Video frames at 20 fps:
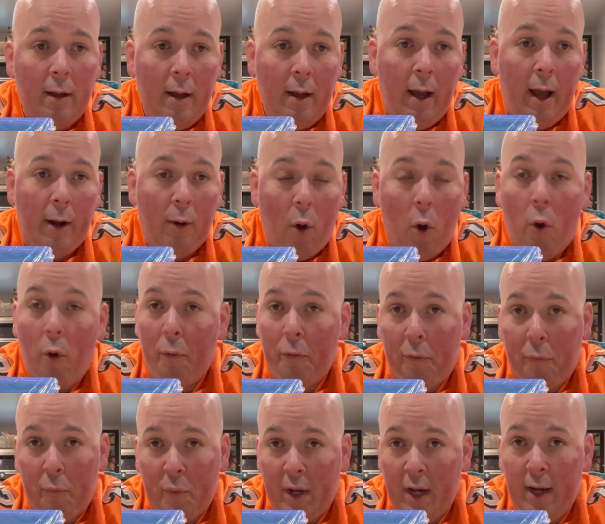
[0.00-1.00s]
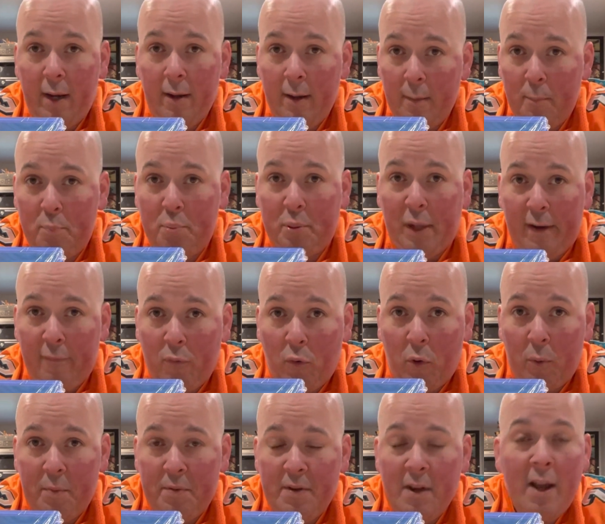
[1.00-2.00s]
on all 3
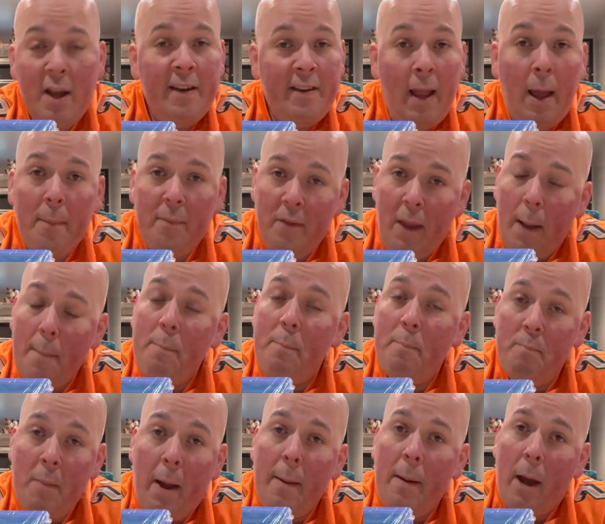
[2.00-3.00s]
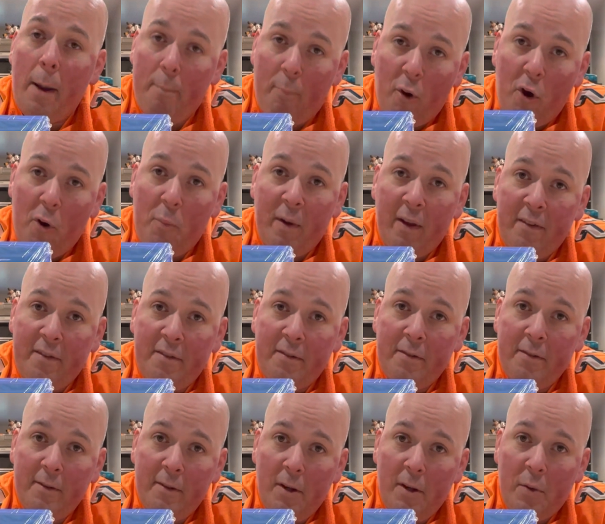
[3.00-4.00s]
platforms. Not on purpose,
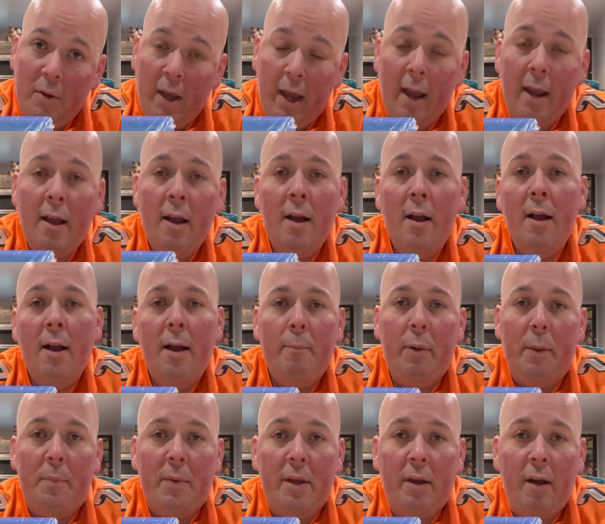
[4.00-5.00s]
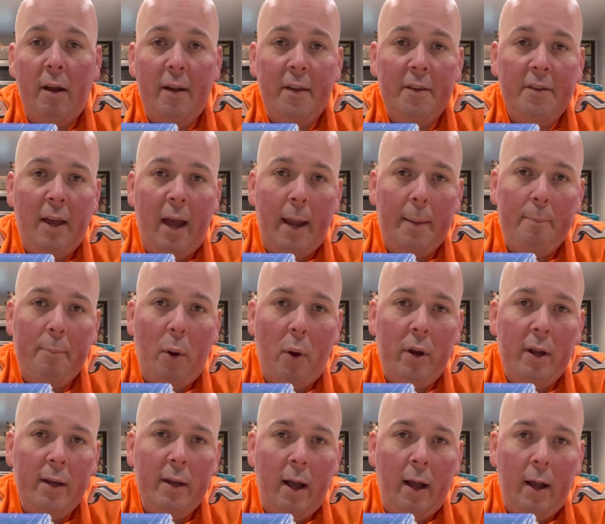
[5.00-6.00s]
okay, but because I bought
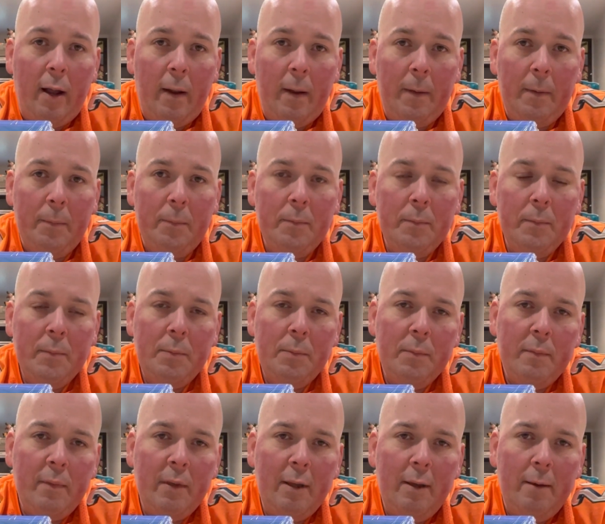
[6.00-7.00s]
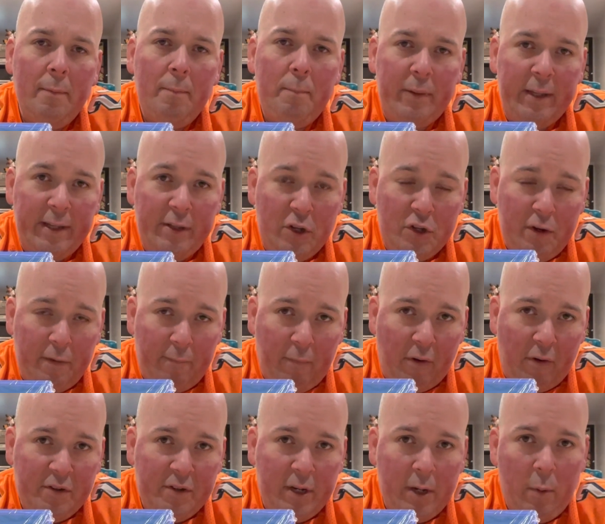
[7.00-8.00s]
it on PlayStation
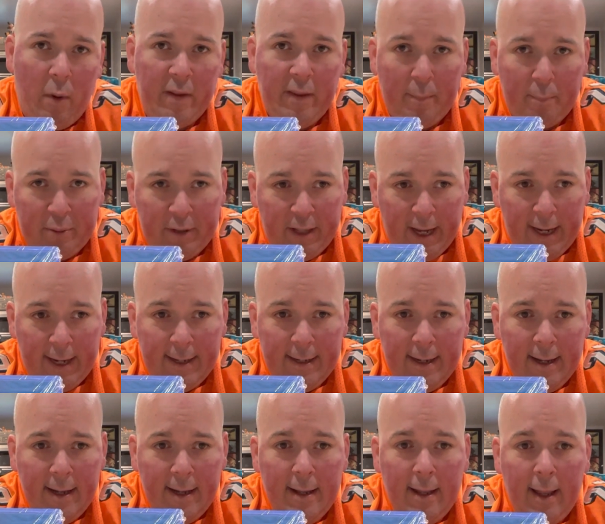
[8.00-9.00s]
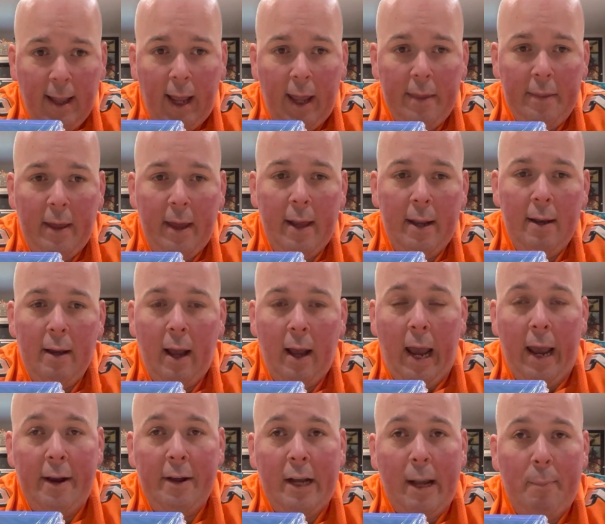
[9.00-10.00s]
first, I wanted to play it, and then I
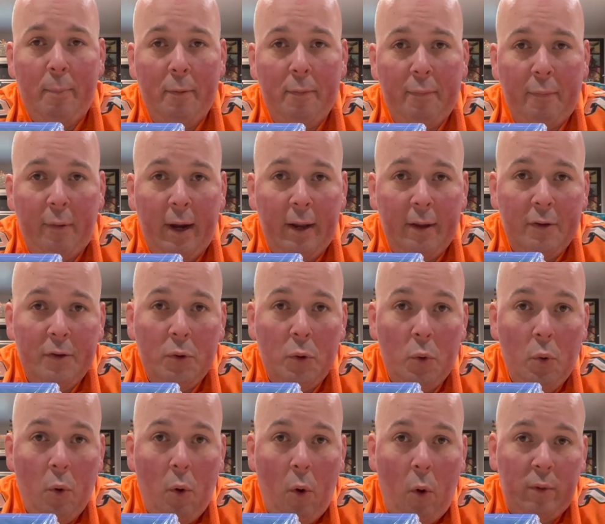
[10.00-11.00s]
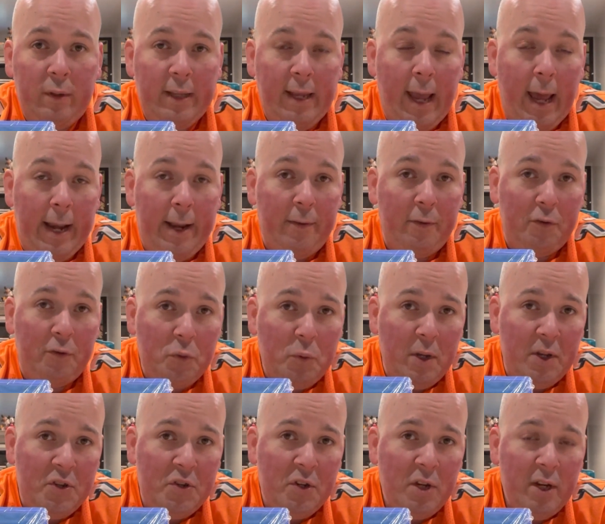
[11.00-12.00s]
had a couple friends who only had it on the
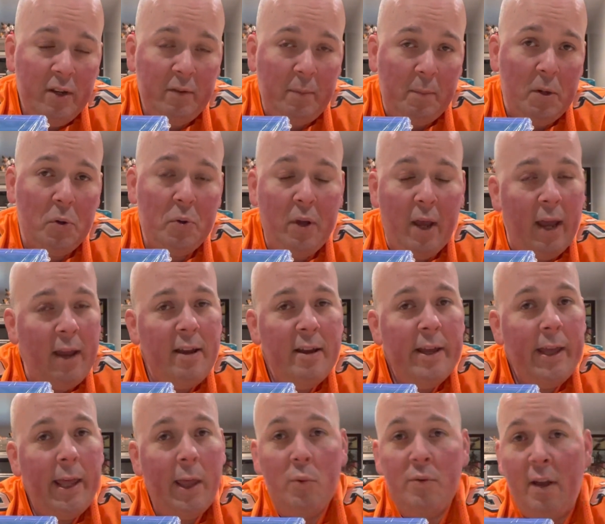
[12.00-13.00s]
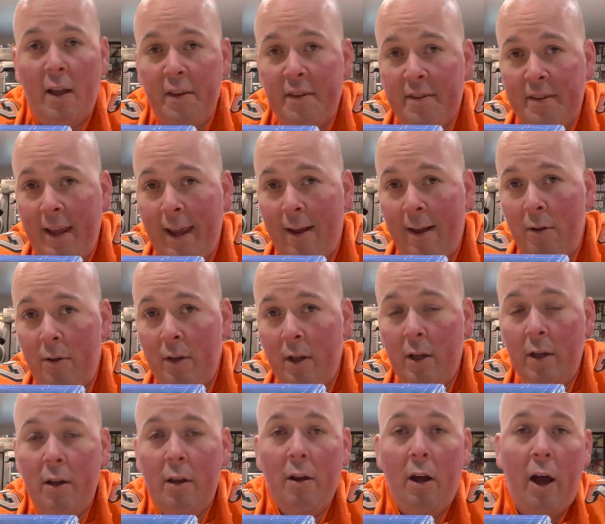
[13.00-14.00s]
Switch. So I'm like, okay, it was on sale
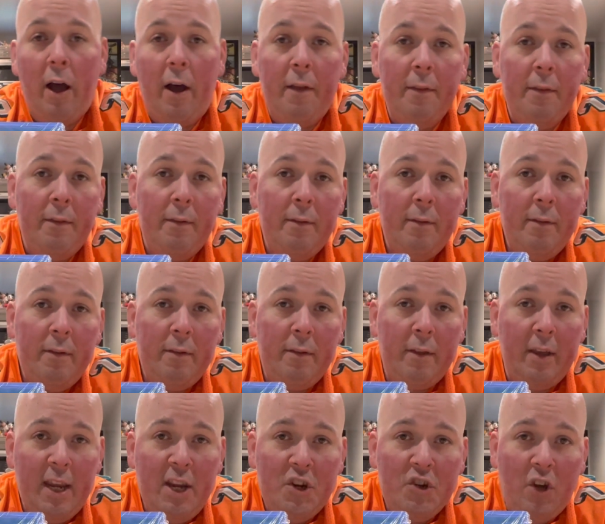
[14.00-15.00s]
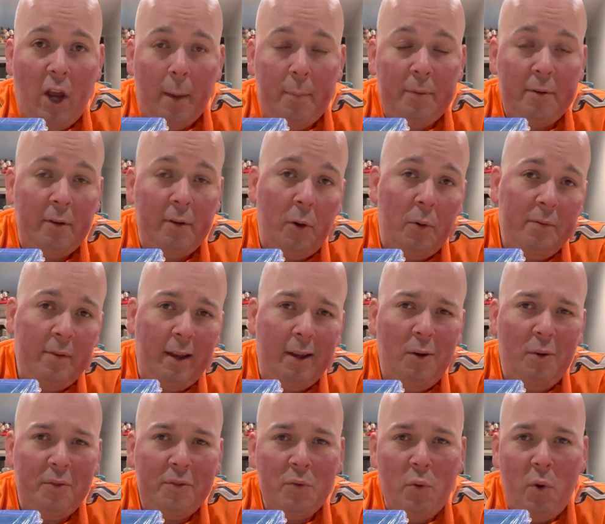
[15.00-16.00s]
on the eShop, so I was like,
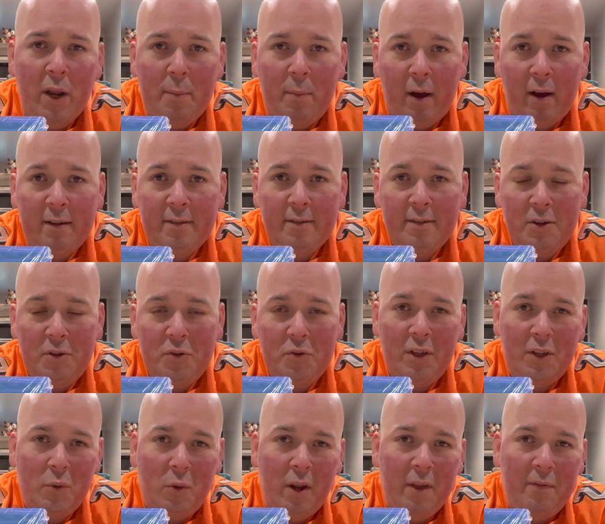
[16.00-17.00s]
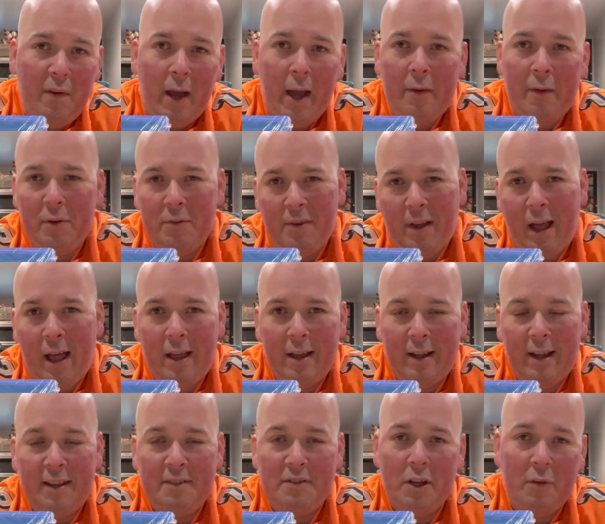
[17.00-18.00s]
oh, it's $20. Usually 25. It was a
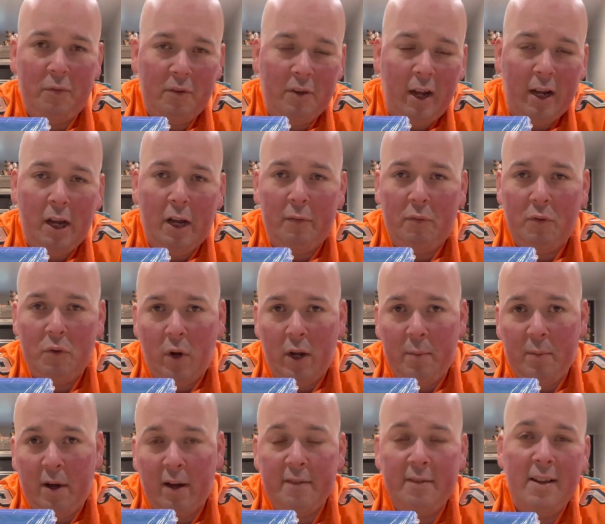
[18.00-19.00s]
holiday sale. I got it for $20.